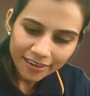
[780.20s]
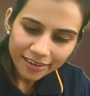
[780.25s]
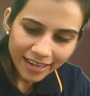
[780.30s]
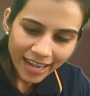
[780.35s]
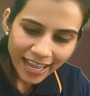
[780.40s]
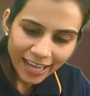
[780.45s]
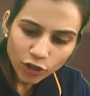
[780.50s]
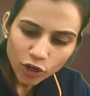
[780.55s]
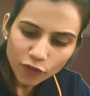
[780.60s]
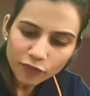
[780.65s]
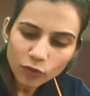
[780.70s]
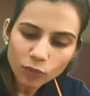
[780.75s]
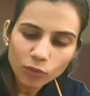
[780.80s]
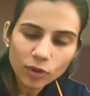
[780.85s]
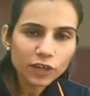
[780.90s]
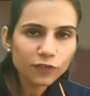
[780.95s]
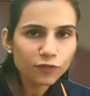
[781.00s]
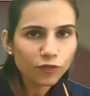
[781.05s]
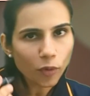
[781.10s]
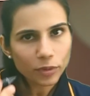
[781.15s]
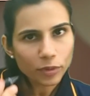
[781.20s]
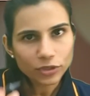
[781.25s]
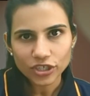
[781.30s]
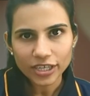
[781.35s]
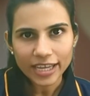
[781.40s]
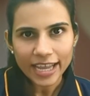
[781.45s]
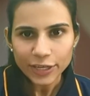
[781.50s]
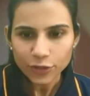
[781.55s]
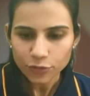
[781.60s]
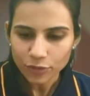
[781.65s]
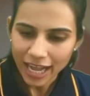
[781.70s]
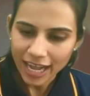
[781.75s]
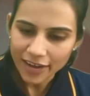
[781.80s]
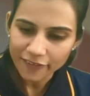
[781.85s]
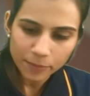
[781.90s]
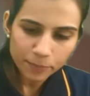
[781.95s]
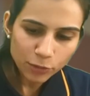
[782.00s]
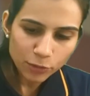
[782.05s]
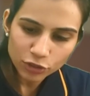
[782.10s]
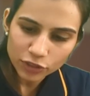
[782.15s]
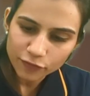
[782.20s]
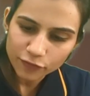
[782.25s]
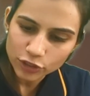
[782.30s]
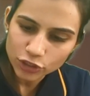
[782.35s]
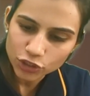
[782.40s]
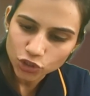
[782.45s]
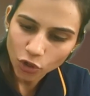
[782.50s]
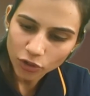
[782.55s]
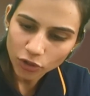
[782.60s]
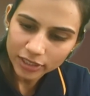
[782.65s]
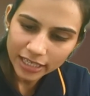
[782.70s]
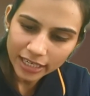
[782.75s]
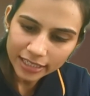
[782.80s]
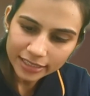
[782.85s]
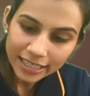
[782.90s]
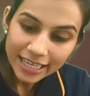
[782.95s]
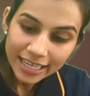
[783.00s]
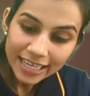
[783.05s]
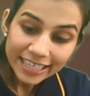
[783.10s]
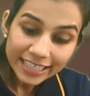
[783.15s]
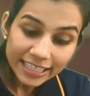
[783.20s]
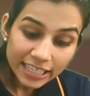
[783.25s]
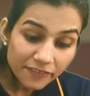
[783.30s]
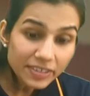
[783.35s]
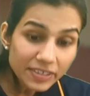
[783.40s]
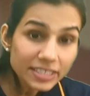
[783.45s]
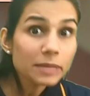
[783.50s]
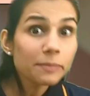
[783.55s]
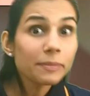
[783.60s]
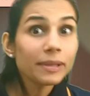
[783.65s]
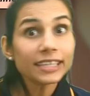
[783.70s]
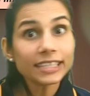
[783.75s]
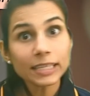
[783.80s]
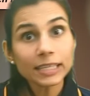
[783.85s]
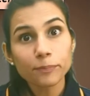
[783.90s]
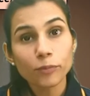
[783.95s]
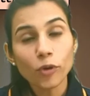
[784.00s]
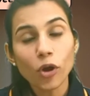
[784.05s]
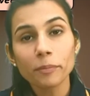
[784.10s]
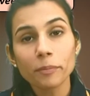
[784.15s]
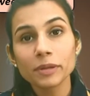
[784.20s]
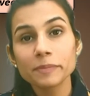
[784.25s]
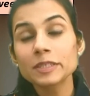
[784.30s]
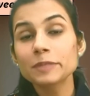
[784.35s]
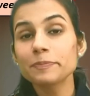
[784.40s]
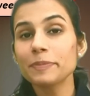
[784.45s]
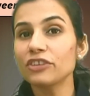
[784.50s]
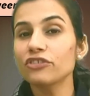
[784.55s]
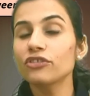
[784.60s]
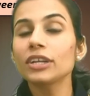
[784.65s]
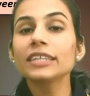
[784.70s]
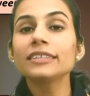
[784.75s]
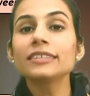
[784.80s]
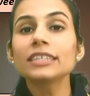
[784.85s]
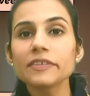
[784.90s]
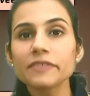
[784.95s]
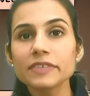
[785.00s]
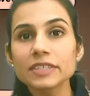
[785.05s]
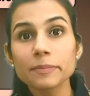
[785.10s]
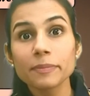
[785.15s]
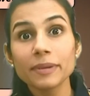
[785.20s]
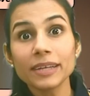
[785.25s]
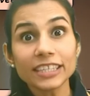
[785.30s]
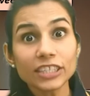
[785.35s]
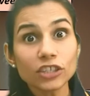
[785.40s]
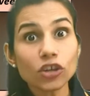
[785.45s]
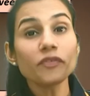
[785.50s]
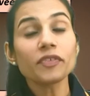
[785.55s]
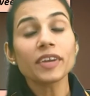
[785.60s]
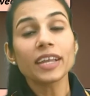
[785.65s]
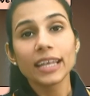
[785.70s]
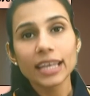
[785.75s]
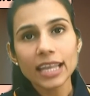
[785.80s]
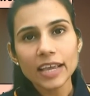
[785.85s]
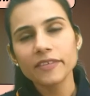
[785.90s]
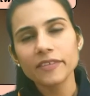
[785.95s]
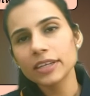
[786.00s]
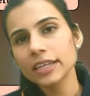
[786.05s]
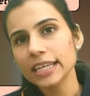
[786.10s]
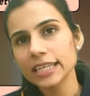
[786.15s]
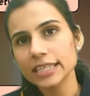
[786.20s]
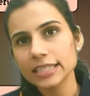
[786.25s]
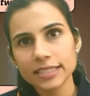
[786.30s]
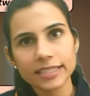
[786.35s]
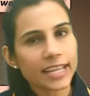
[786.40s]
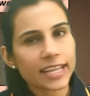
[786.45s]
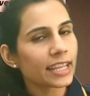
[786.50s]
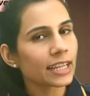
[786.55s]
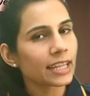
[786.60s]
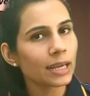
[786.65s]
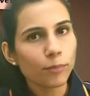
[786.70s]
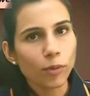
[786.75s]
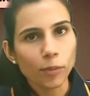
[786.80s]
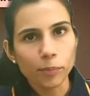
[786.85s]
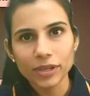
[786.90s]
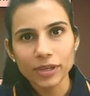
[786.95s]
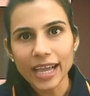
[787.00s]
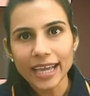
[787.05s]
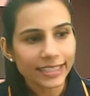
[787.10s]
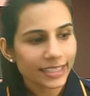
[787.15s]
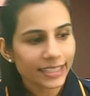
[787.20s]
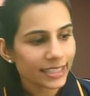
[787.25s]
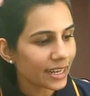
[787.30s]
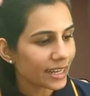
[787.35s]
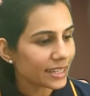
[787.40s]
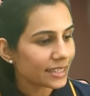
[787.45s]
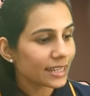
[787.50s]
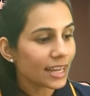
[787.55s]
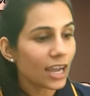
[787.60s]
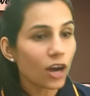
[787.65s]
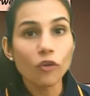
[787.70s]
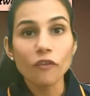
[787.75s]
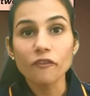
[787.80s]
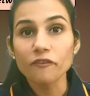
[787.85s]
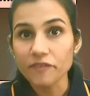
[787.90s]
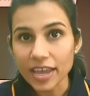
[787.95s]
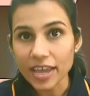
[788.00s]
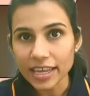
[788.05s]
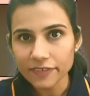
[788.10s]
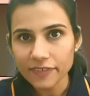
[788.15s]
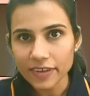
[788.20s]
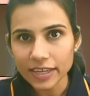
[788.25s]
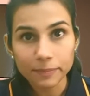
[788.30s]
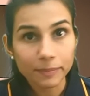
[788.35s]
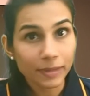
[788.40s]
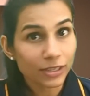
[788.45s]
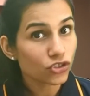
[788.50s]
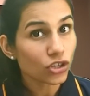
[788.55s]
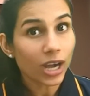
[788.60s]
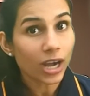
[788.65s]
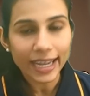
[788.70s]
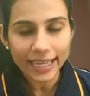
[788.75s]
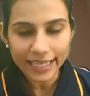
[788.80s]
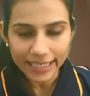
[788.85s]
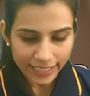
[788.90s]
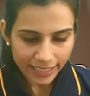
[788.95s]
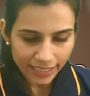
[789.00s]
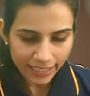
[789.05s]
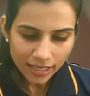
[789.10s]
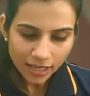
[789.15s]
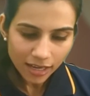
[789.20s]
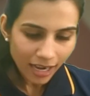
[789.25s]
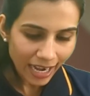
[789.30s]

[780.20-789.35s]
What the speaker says: Rank of a word, for which again you have a beautiful shortcut. Divisibility problem, especially the divisibility of 11 is taking a popularity right now, very, very much highly